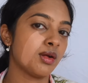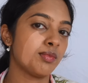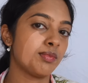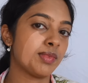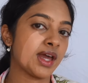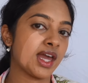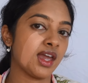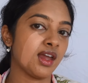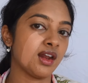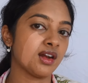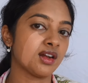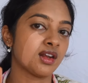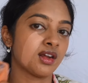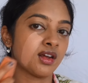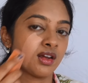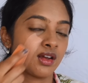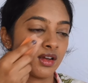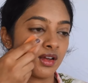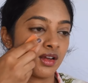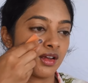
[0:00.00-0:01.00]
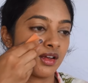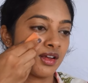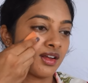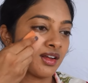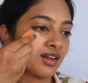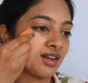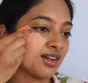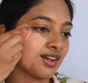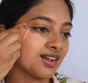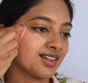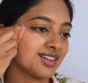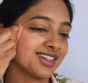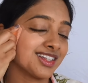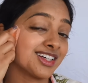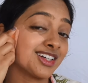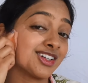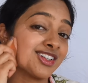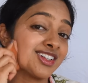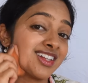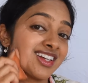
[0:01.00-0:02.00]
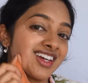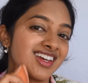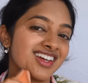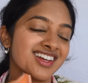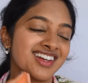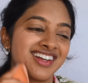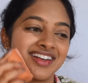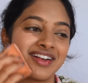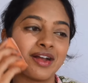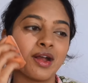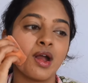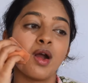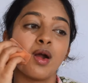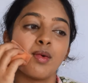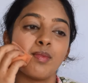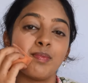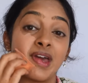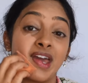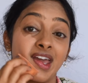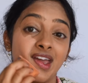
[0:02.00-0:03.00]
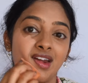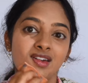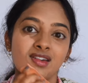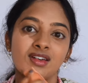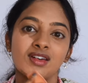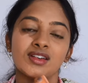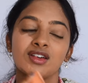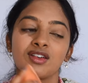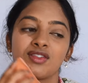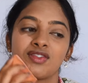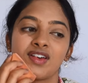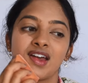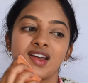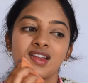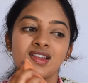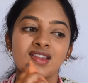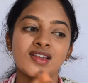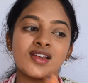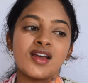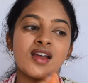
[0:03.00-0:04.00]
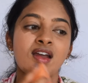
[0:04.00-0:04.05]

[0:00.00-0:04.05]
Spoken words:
paint. Literally paint your face.